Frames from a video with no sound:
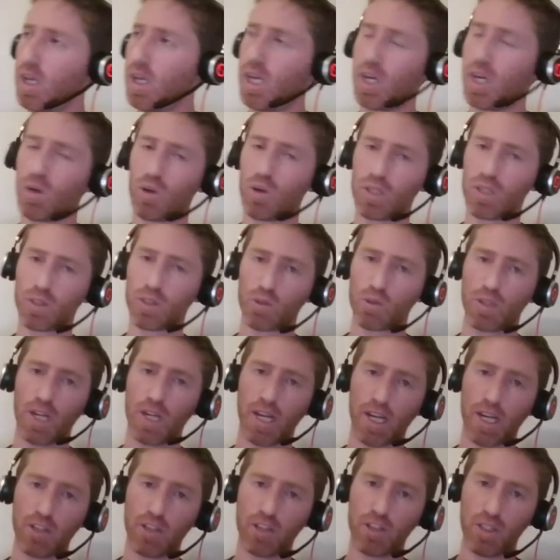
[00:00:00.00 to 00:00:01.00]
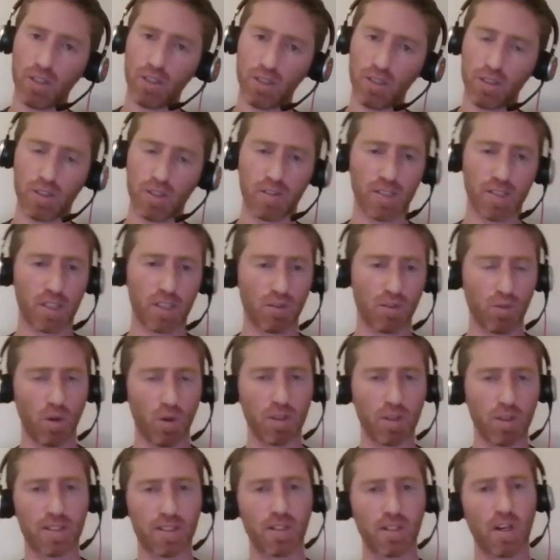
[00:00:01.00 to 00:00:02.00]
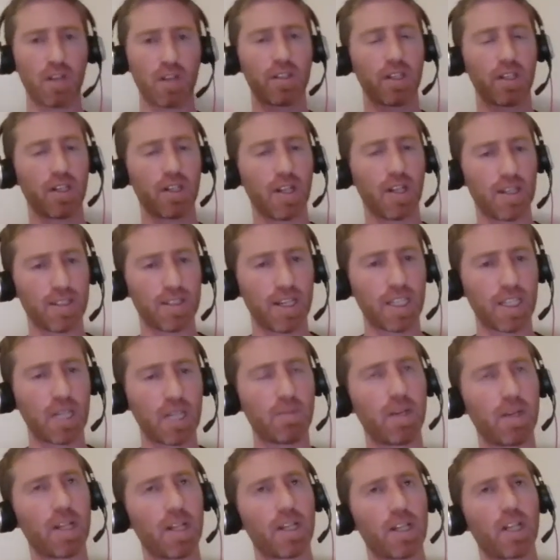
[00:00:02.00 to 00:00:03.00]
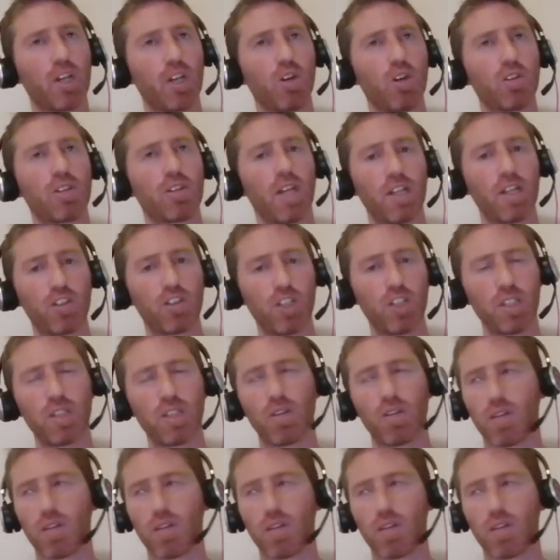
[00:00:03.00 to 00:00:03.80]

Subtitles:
According to the legend, there's a troll that's guarding class item, and I cannot touch it.